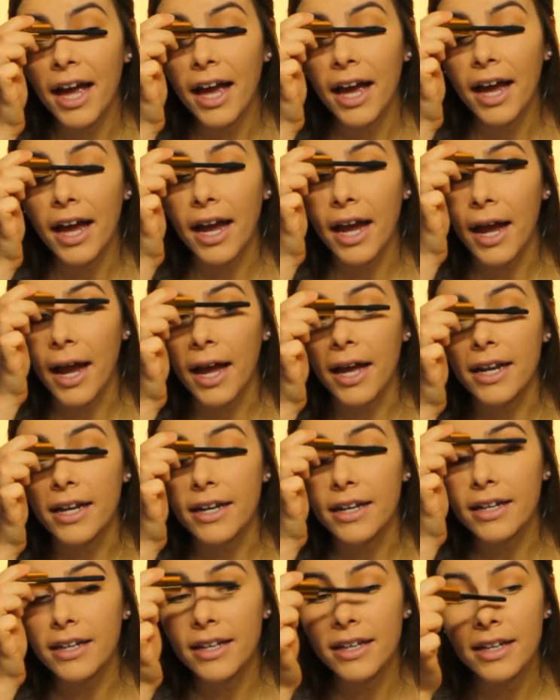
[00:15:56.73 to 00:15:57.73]
and
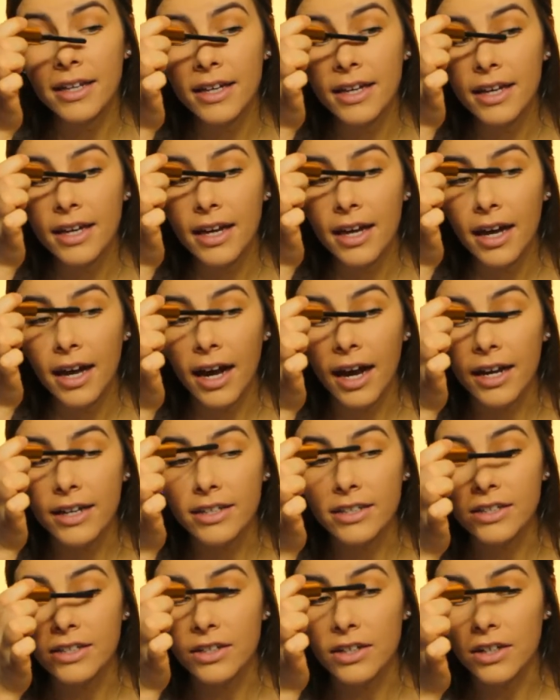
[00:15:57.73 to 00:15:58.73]
I
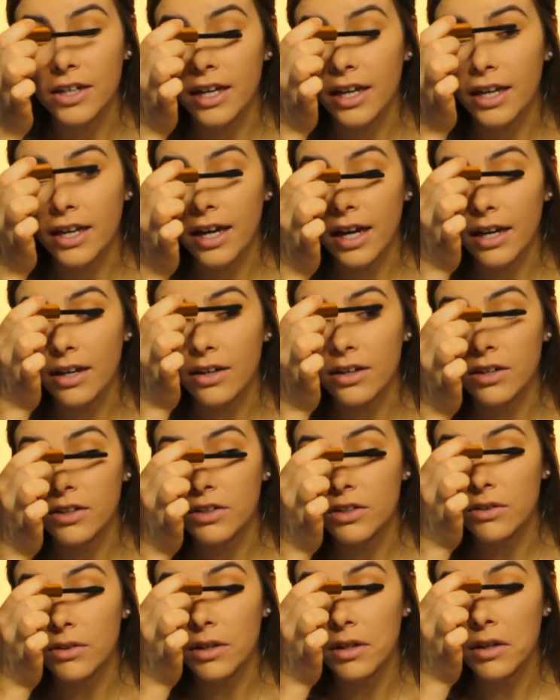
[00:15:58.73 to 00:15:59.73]
couldn't
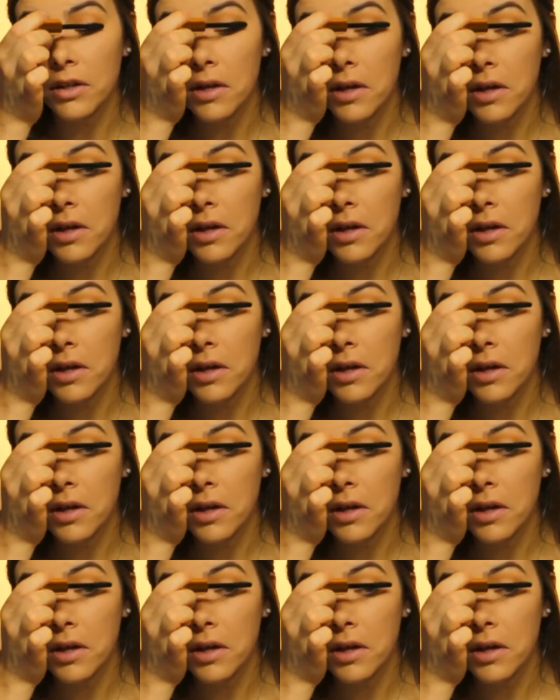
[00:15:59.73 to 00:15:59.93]
do it.